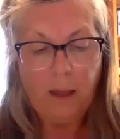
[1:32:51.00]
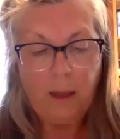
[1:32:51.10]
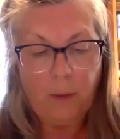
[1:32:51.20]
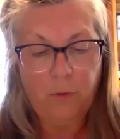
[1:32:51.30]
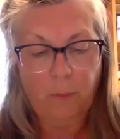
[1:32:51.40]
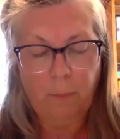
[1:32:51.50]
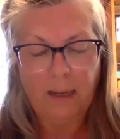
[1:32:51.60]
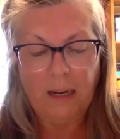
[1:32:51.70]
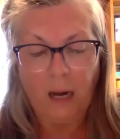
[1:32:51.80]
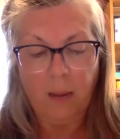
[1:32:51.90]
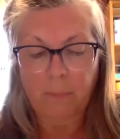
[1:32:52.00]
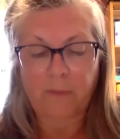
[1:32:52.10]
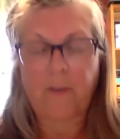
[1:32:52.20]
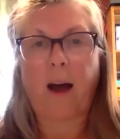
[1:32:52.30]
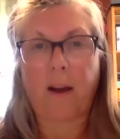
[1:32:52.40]
It was a big lump
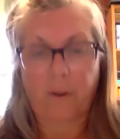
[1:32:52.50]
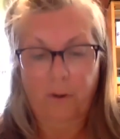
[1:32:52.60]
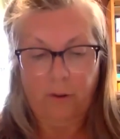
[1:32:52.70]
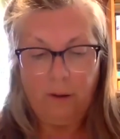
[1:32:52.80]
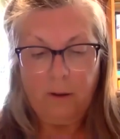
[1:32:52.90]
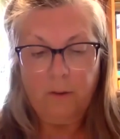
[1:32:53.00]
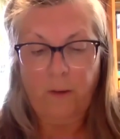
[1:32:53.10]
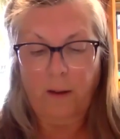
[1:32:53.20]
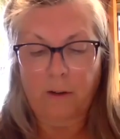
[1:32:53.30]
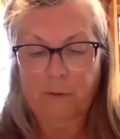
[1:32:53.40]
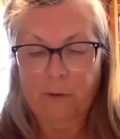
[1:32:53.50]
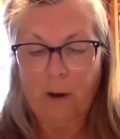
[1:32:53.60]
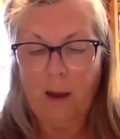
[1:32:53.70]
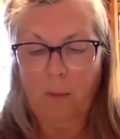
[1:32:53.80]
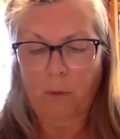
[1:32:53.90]
of iron set in a
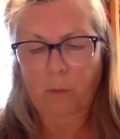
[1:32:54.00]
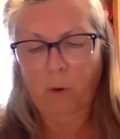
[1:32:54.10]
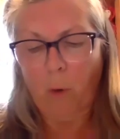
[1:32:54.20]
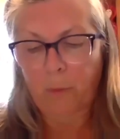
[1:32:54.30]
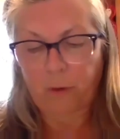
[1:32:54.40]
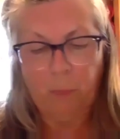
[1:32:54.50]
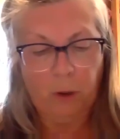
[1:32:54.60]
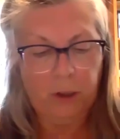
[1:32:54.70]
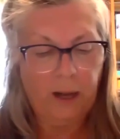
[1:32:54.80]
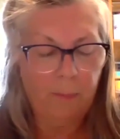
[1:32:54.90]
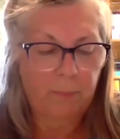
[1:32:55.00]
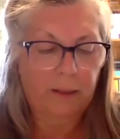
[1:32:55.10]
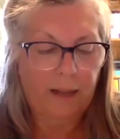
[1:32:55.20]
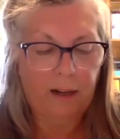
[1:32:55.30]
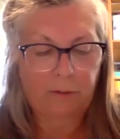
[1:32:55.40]
frame with ropes to pull it up
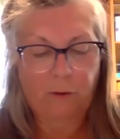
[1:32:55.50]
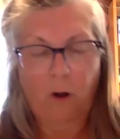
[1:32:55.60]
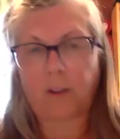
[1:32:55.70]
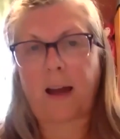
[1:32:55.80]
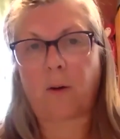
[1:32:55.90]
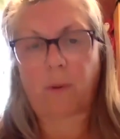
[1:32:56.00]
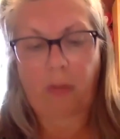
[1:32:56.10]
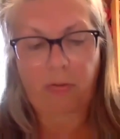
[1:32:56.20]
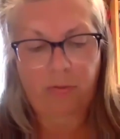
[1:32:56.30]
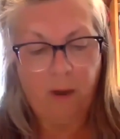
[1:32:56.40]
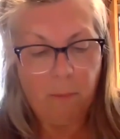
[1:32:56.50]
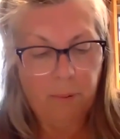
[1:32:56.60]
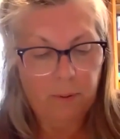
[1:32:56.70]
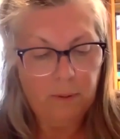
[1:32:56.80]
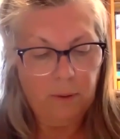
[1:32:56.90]
and let it fall down with a thump.
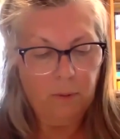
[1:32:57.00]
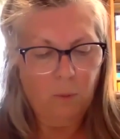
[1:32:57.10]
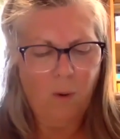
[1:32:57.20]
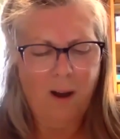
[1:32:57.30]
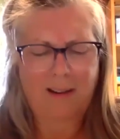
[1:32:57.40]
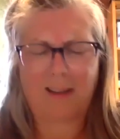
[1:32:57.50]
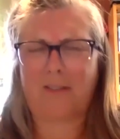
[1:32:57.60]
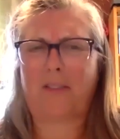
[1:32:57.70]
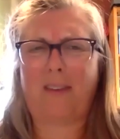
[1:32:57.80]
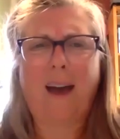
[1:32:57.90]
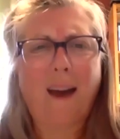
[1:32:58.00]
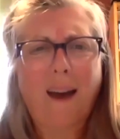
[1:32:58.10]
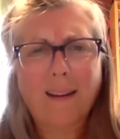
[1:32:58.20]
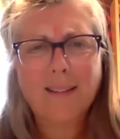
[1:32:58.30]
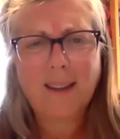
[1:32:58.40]
What is
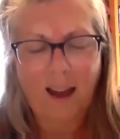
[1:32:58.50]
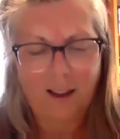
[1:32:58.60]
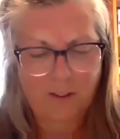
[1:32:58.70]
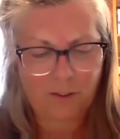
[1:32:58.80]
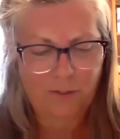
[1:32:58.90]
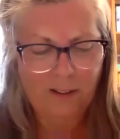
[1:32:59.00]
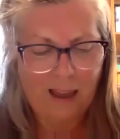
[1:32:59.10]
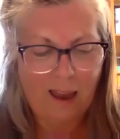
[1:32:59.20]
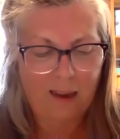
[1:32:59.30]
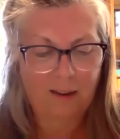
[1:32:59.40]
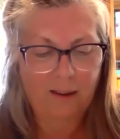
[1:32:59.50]
that? Asked Van Eyck.